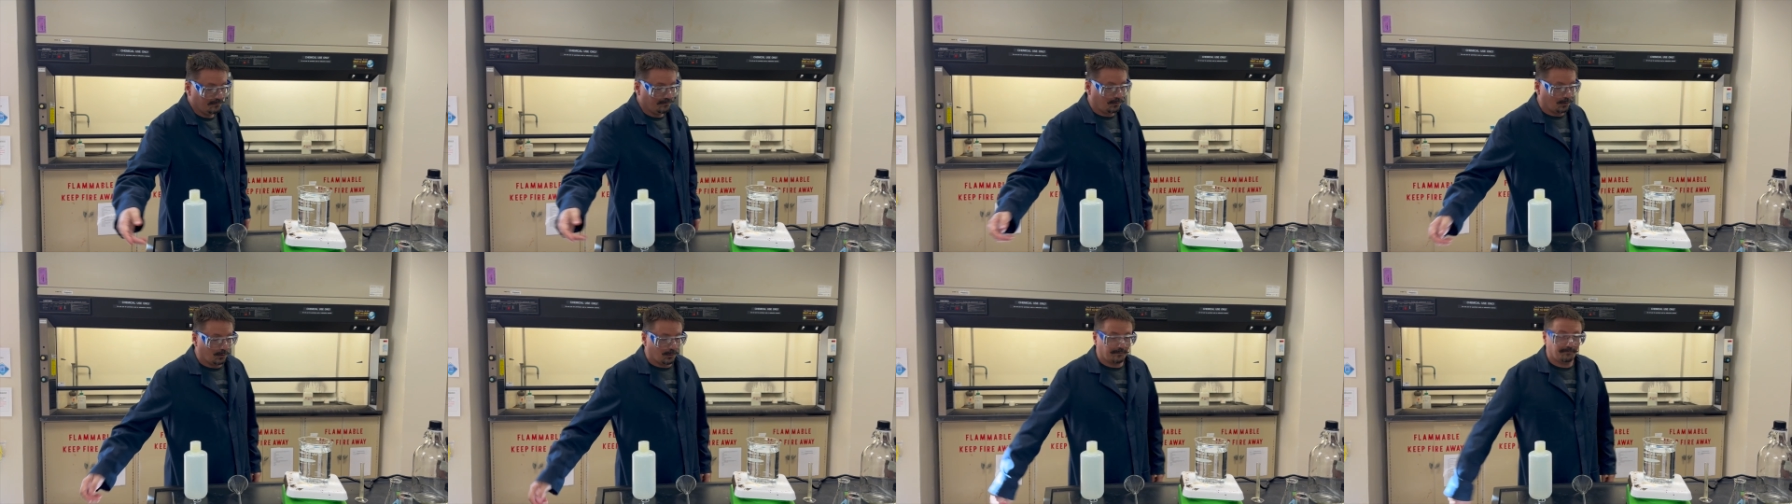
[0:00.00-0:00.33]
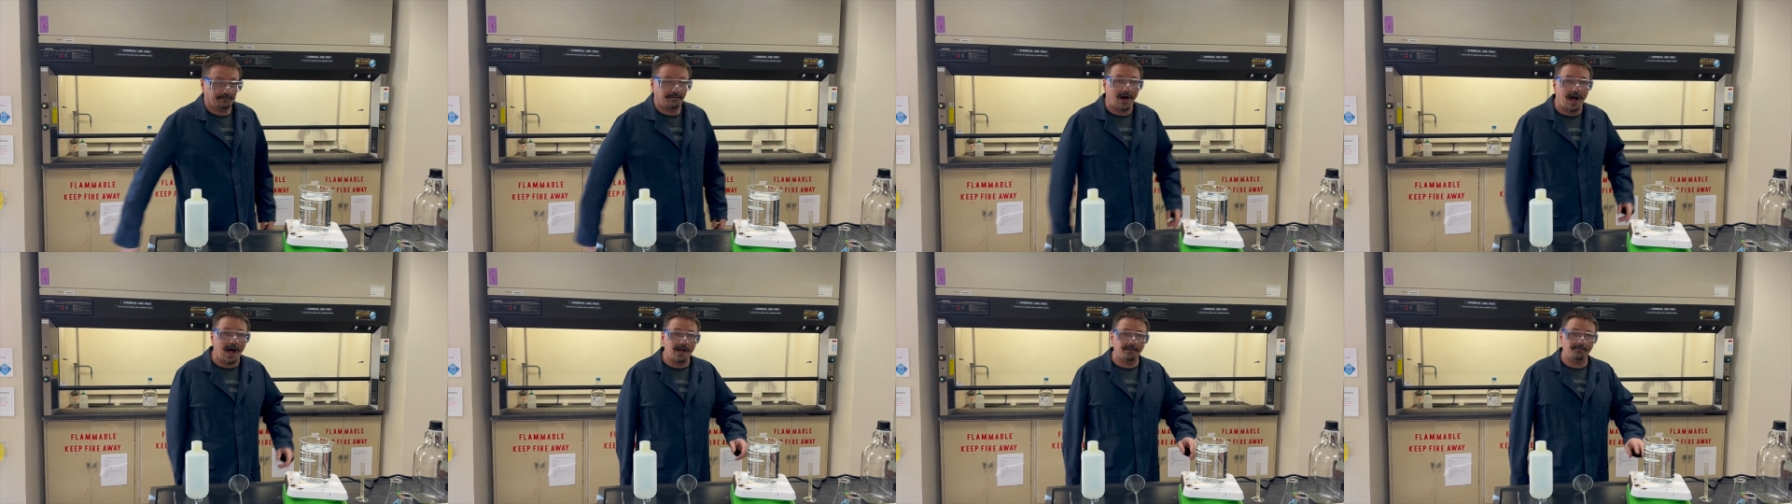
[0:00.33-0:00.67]
for
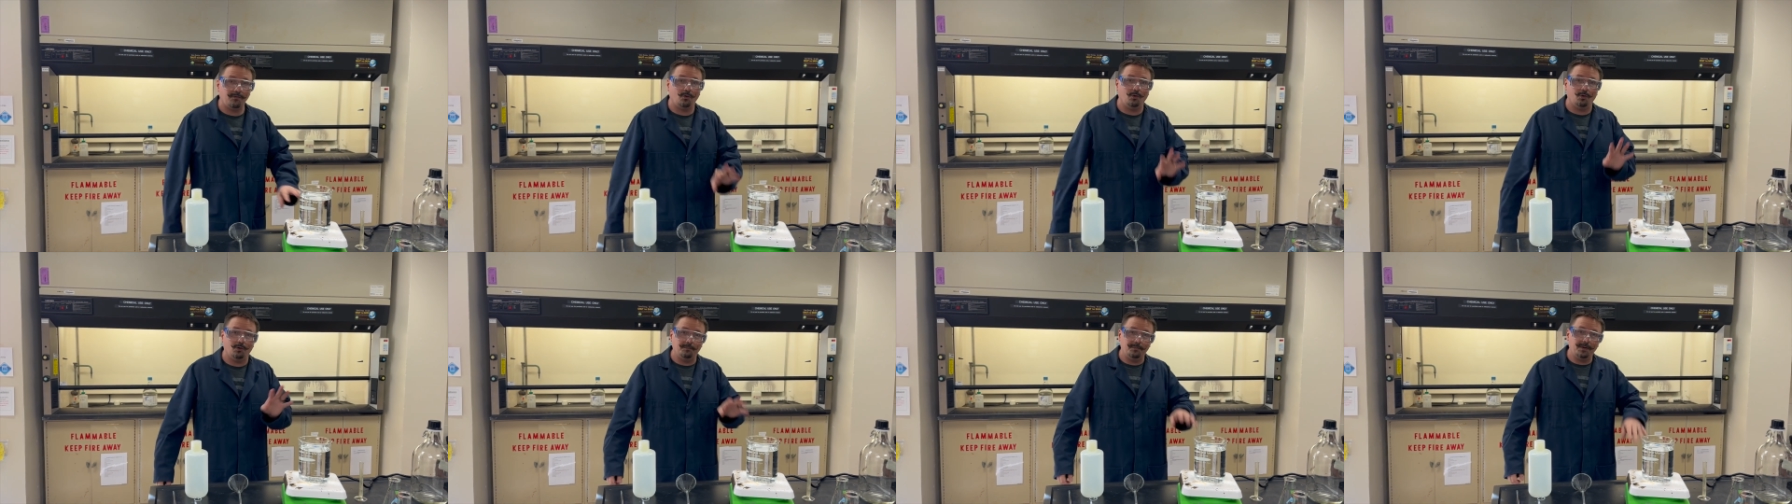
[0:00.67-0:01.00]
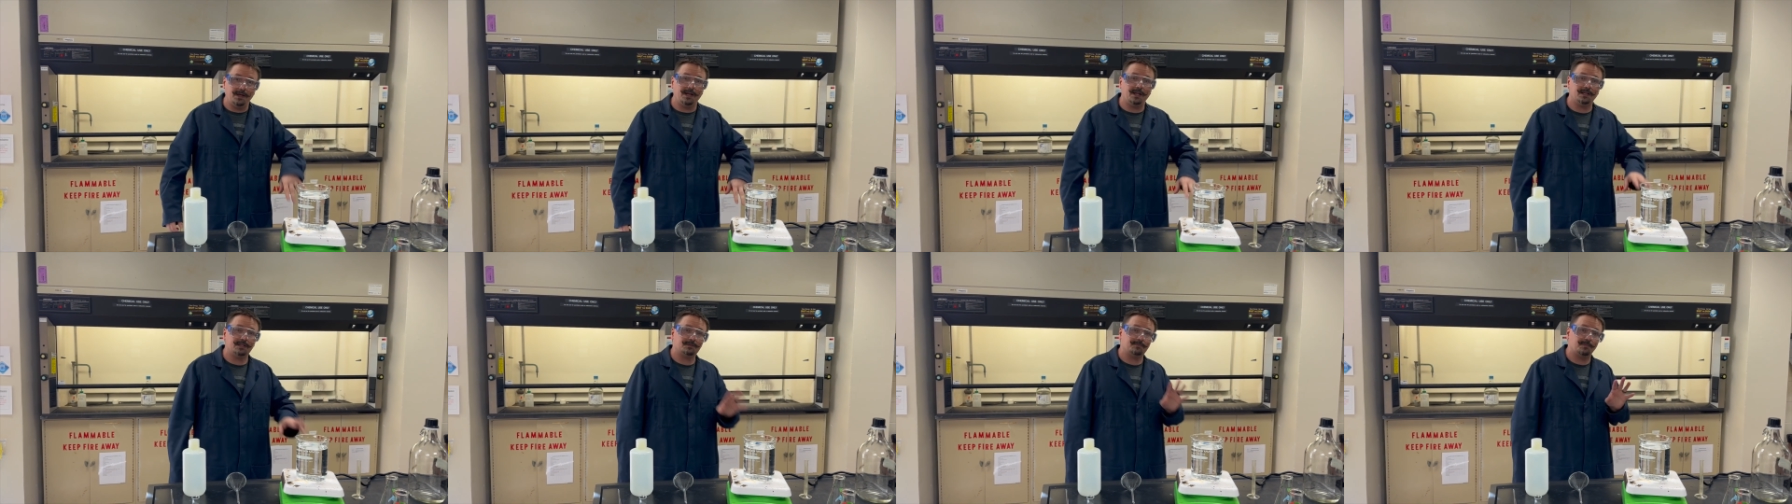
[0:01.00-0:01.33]
five whole
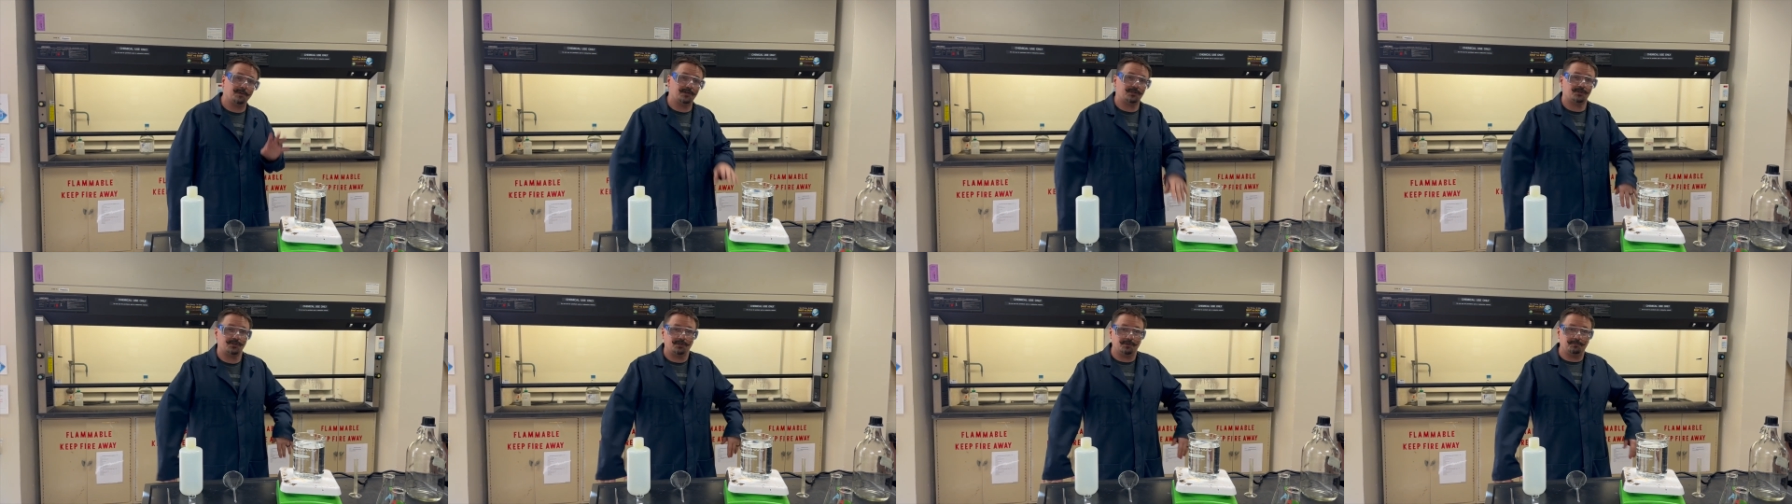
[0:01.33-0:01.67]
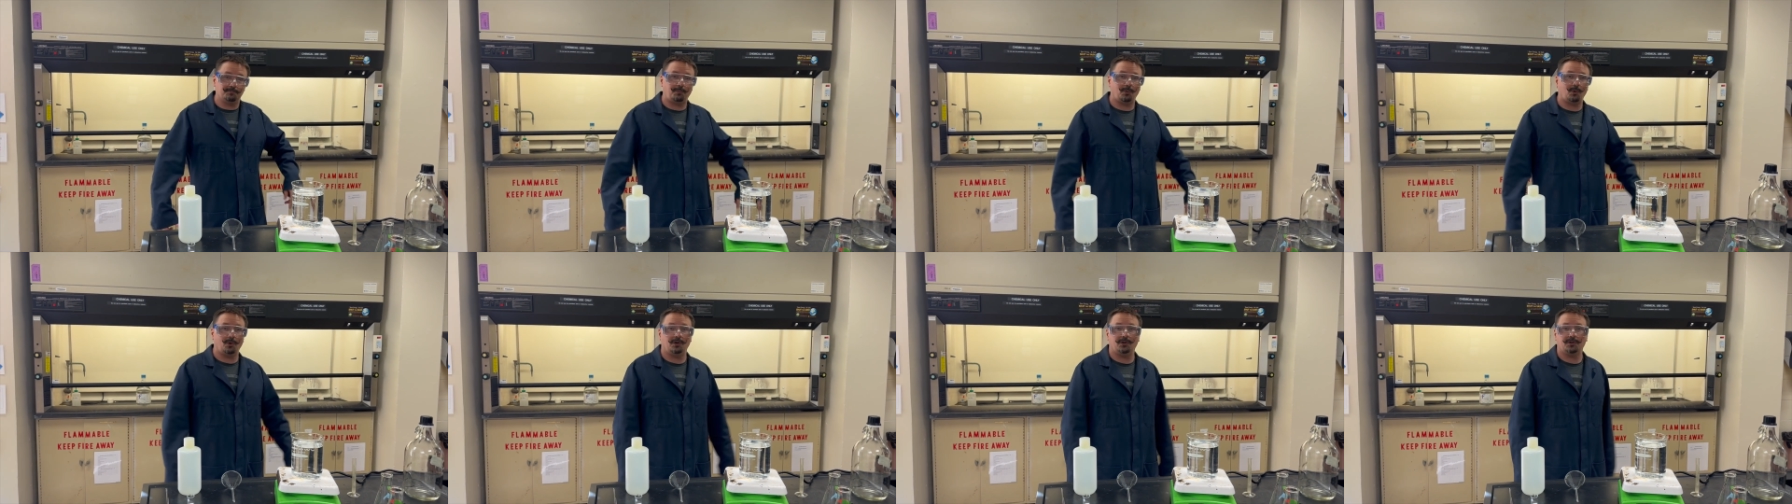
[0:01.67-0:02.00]
minutes. Make sure it
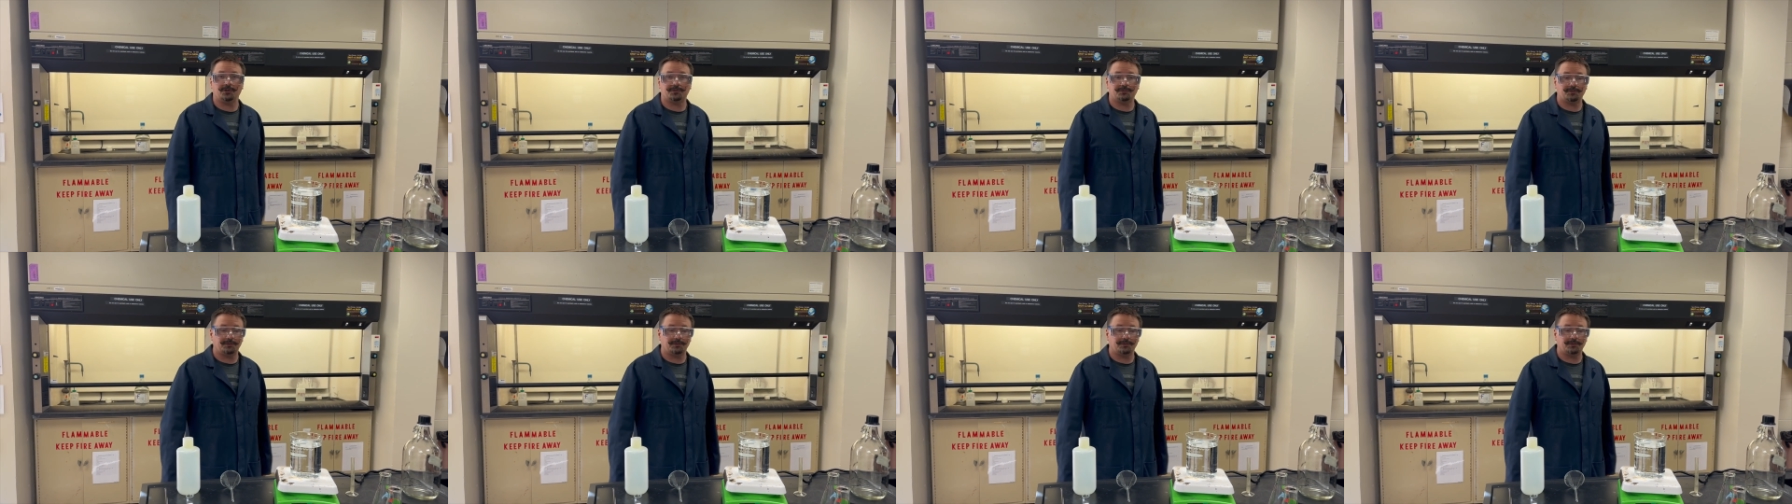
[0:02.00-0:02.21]
boils